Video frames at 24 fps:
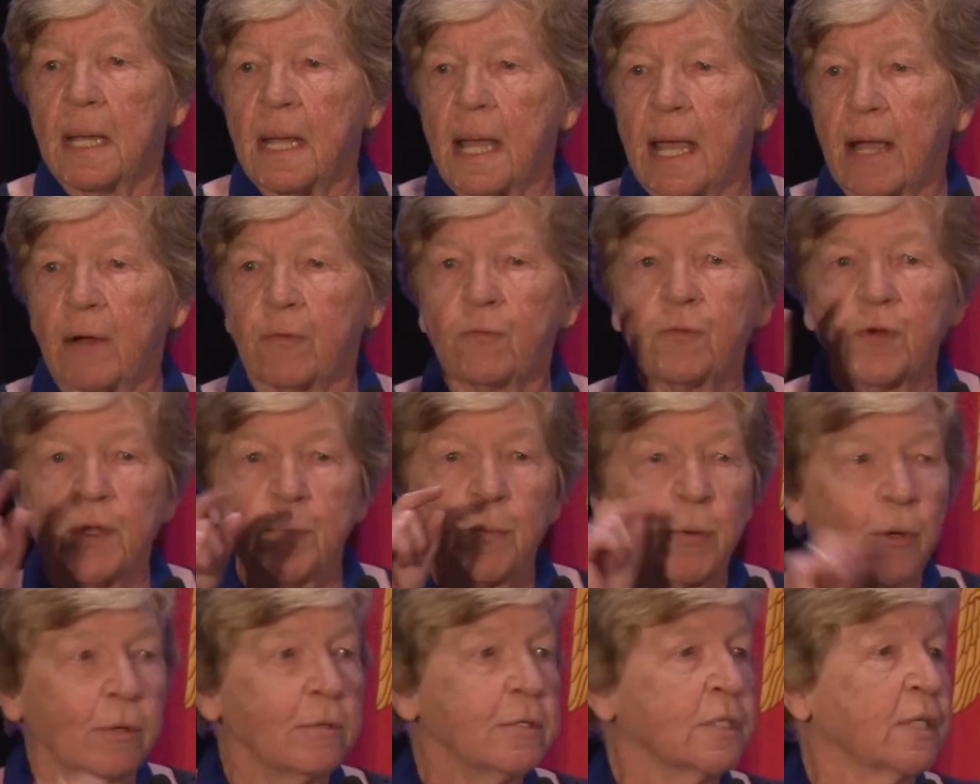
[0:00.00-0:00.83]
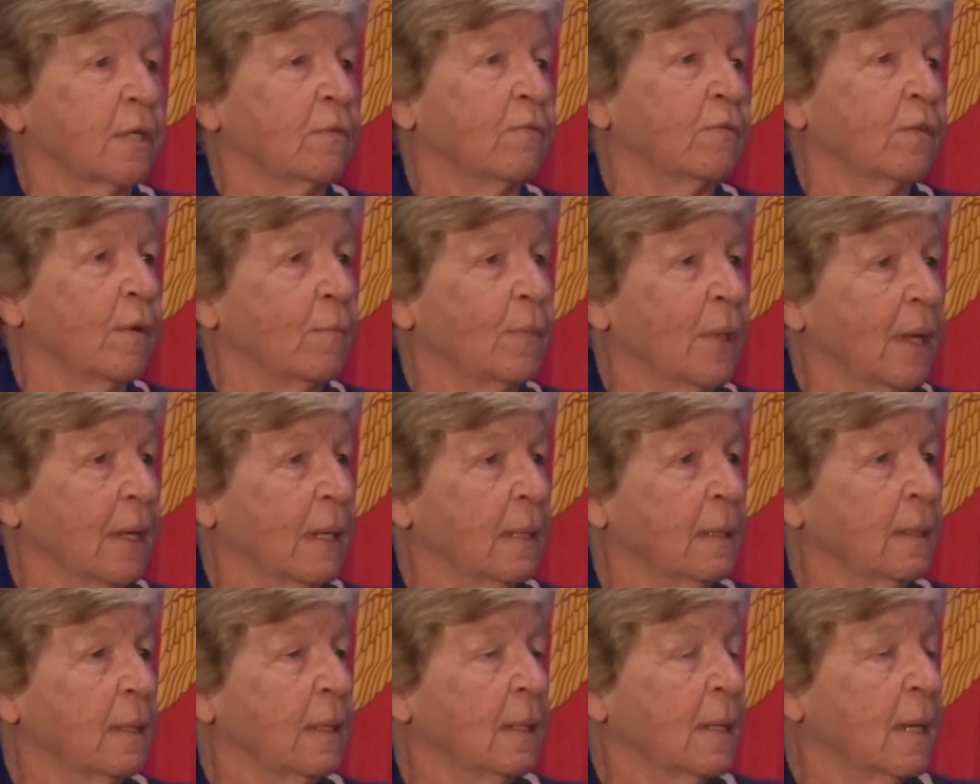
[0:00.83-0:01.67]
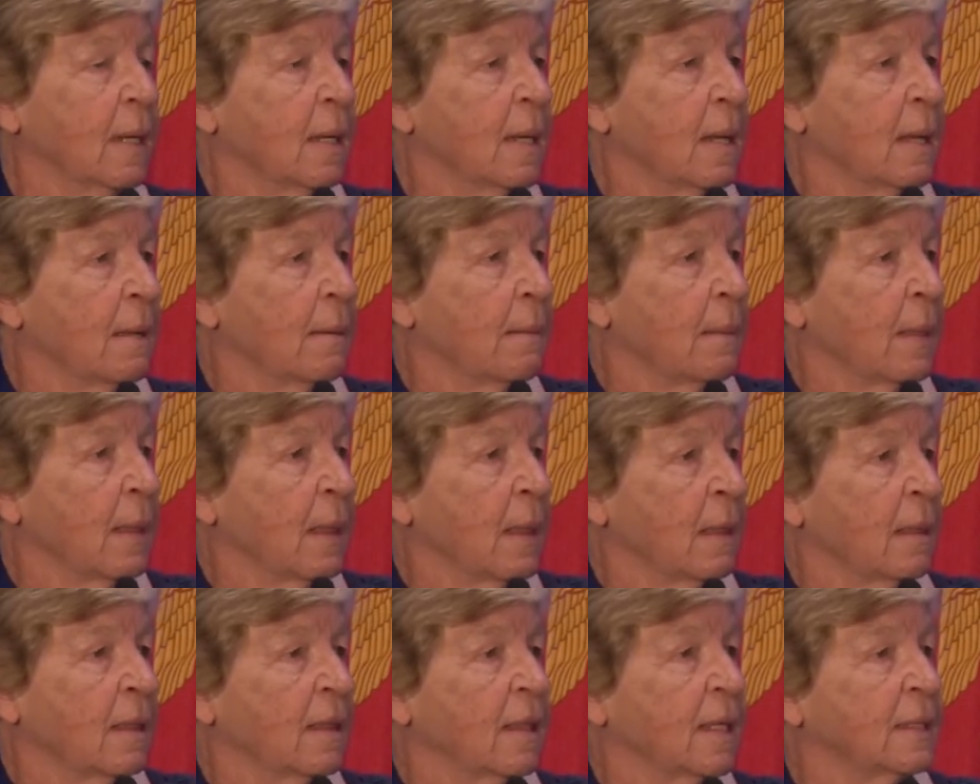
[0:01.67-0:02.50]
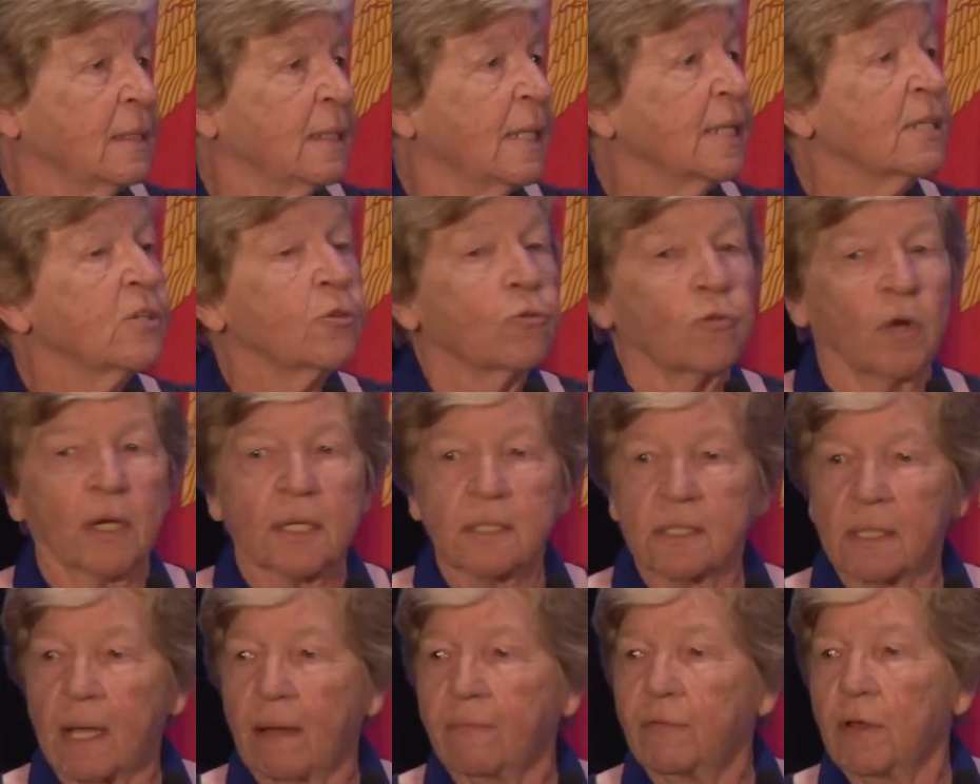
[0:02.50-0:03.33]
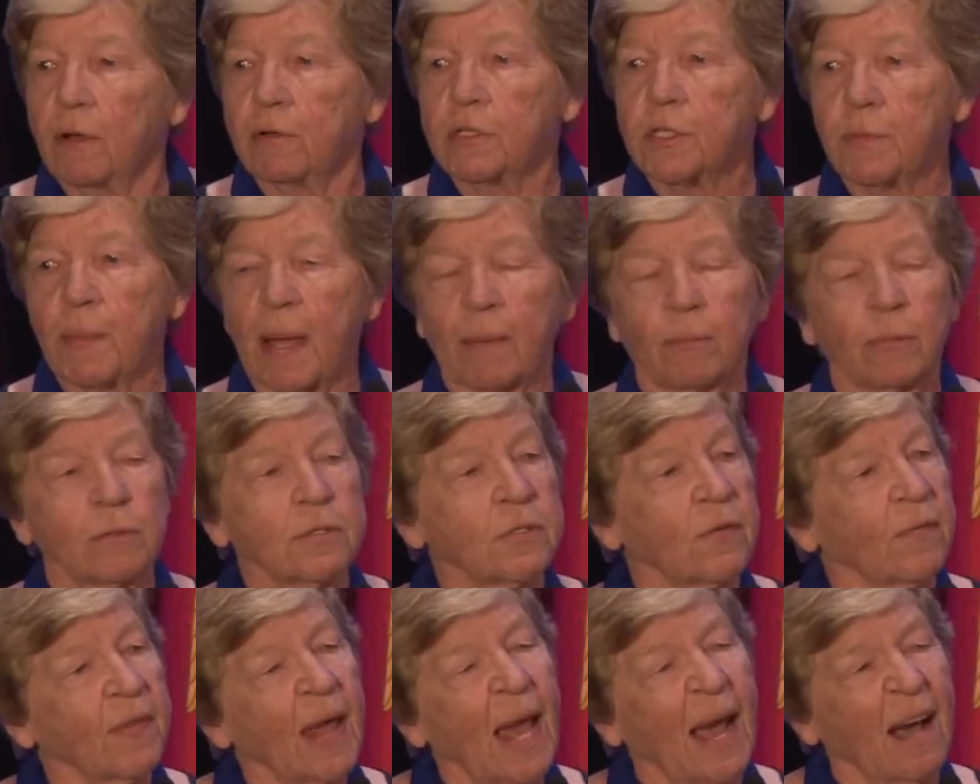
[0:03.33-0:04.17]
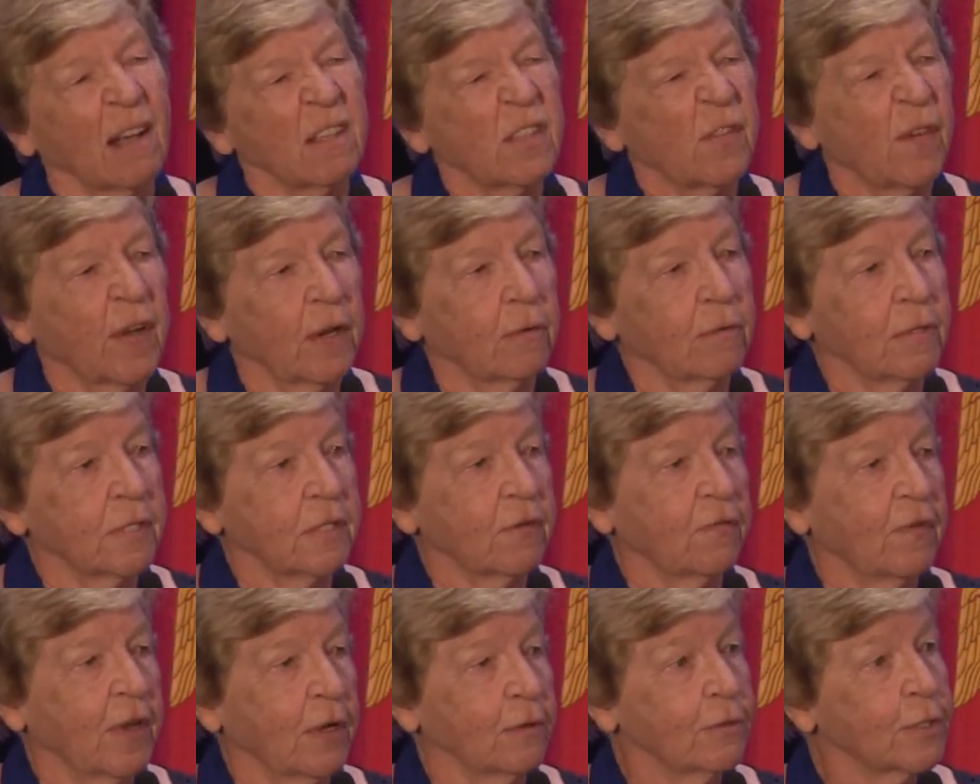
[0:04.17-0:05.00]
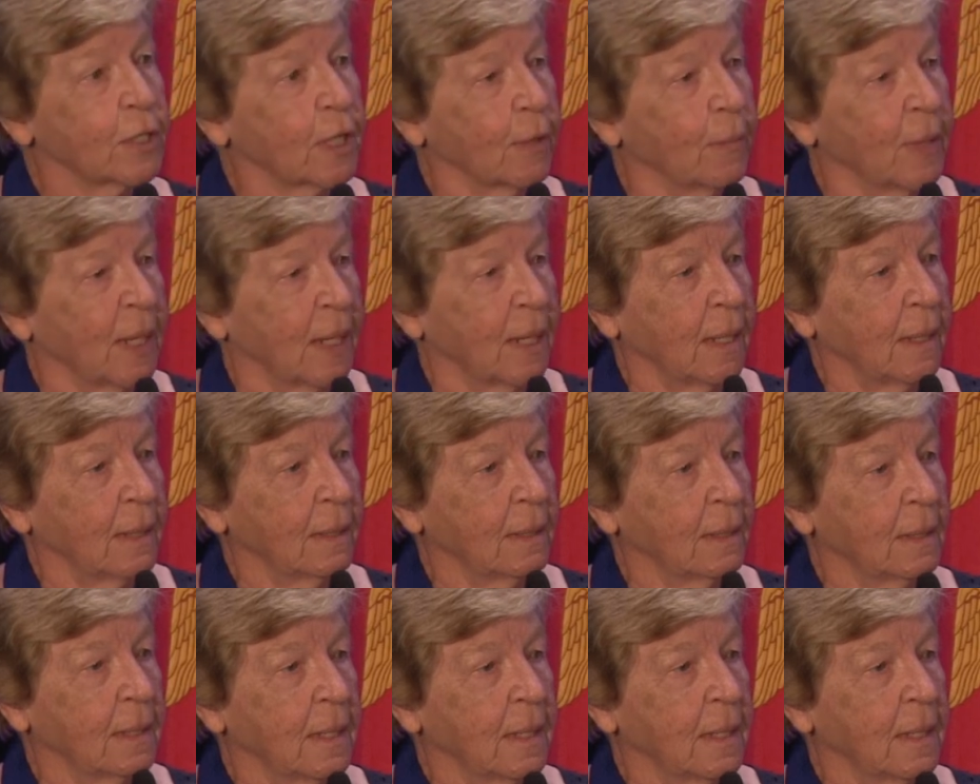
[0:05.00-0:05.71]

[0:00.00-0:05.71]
every person from the districts of those members of the House Veterans Affairs Committee.